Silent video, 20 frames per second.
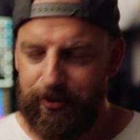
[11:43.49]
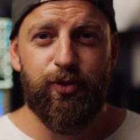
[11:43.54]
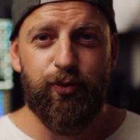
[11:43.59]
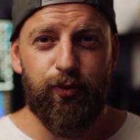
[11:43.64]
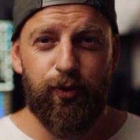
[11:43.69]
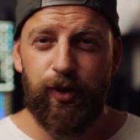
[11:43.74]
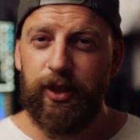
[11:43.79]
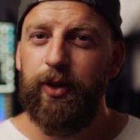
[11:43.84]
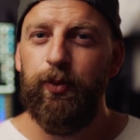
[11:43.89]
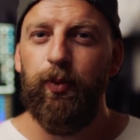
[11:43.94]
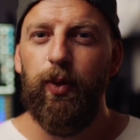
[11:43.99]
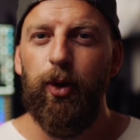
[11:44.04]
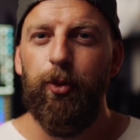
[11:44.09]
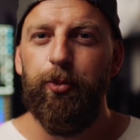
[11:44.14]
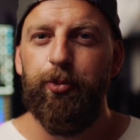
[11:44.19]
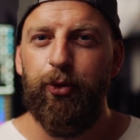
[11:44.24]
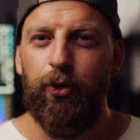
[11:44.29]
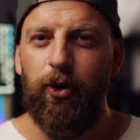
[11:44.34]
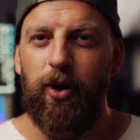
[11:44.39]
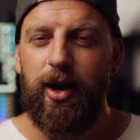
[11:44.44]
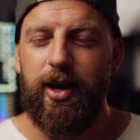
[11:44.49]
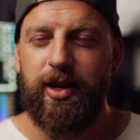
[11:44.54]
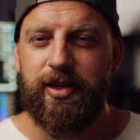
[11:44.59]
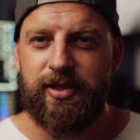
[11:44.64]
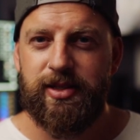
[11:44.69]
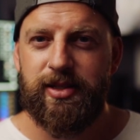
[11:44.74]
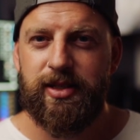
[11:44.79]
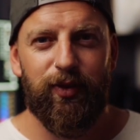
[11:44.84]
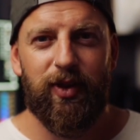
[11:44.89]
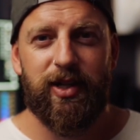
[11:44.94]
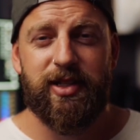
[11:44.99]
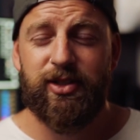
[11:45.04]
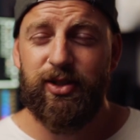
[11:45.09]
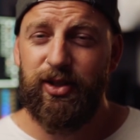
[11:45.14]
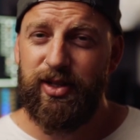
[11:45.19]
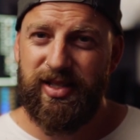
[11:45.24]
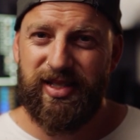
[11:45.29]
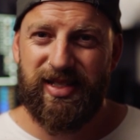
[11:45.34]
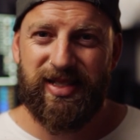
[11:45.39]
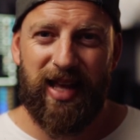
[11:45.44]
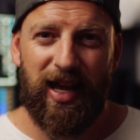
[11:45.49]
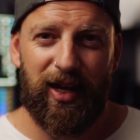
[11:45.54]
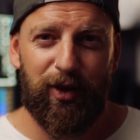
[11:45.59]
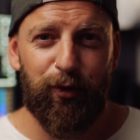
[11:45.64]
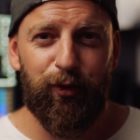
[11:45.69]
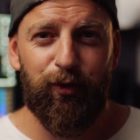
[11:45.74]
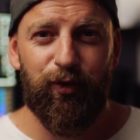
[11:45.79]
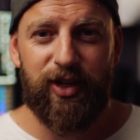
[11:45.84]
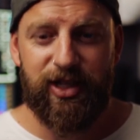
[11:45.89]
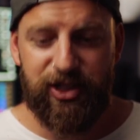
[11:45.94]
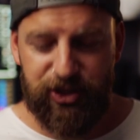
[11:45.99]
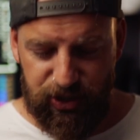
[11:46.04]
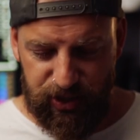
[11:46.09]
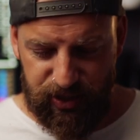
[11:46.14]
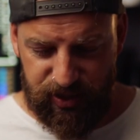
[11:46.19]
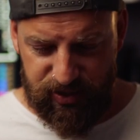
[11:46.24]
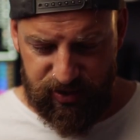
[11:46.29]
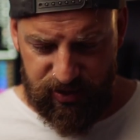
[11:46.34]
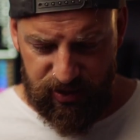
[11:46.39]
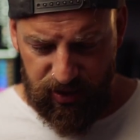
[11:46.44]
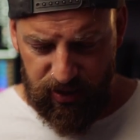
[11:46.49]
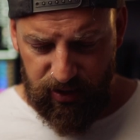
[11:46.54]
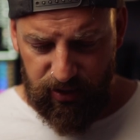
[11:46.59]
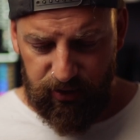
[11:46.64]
It's really well priced. It's got a stack of features.